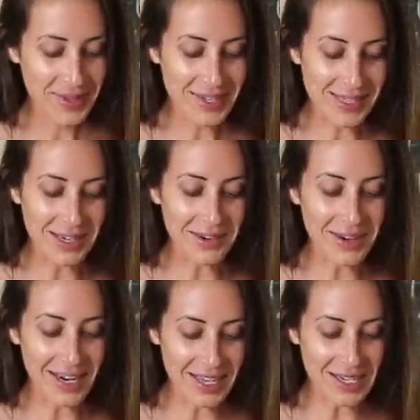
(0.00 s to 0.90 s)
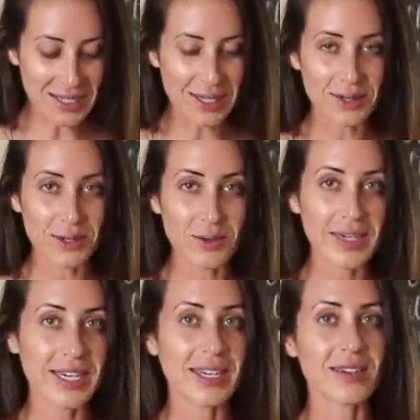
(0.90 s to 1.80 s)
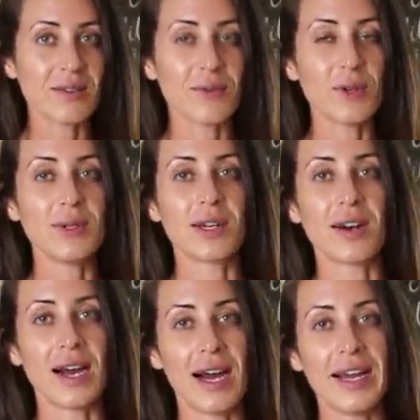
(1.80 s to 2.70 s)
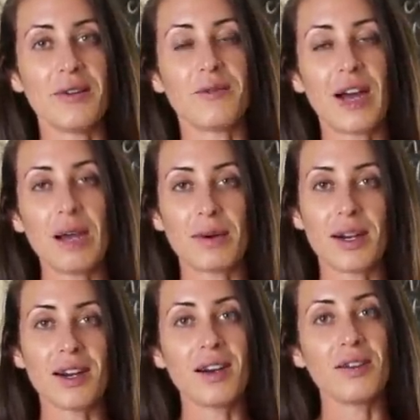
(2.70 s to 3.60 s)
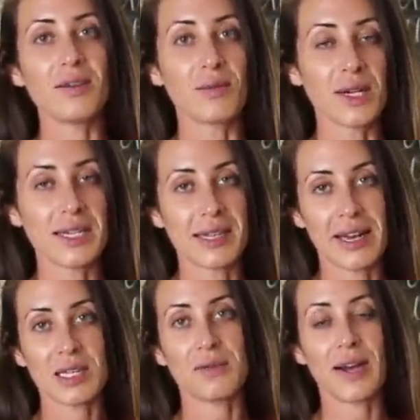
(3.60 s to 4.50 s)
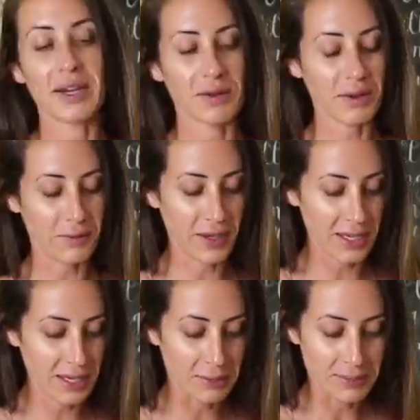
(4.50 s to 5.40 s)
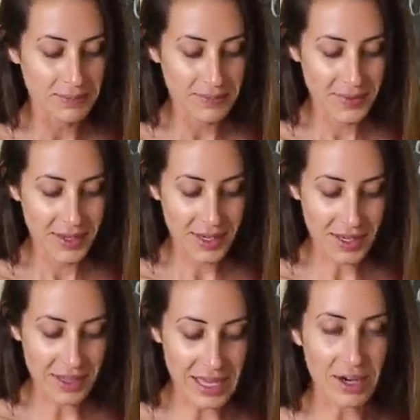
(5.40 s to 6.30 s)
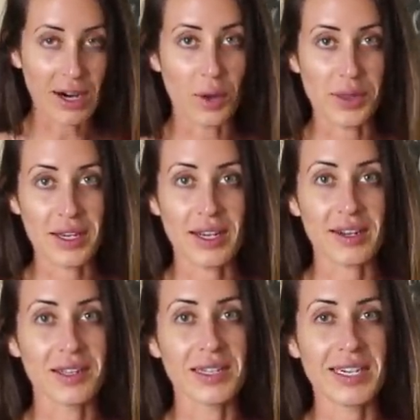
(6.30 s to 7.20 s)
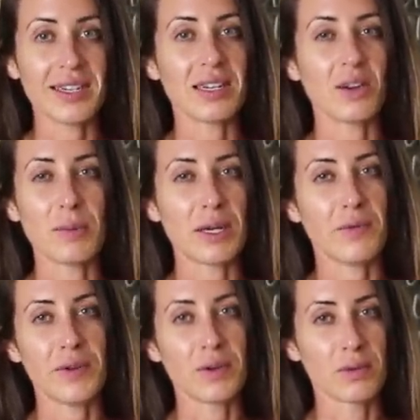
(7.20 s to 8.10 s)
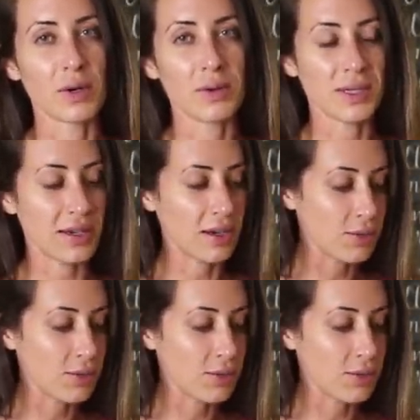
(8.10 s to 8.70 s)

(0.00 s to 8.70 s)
so I like to eat foods that are high in fiber, really satisfying, really filling, that are healthy and clean, and don't make you feel gross, you know?